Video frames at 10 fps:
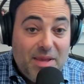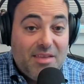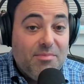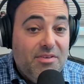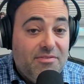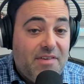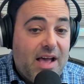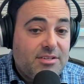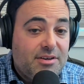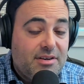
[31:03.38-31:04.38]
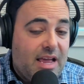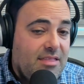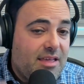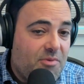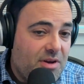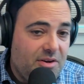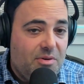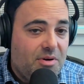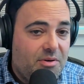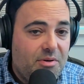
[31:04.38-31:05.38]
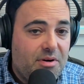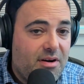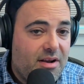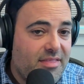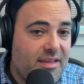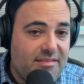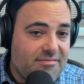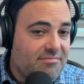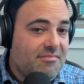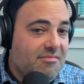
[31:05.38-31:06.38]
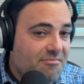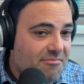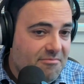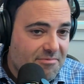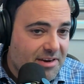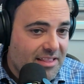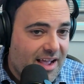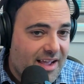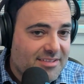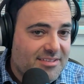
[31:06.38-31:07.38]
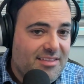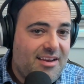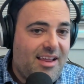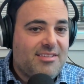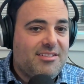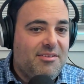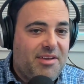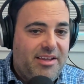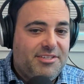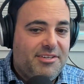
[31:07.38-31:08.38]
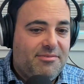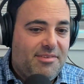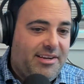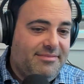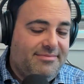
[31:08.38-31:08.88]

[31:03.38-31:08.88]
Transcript: they make you move faster down that one corridor and then relax in the next location, right?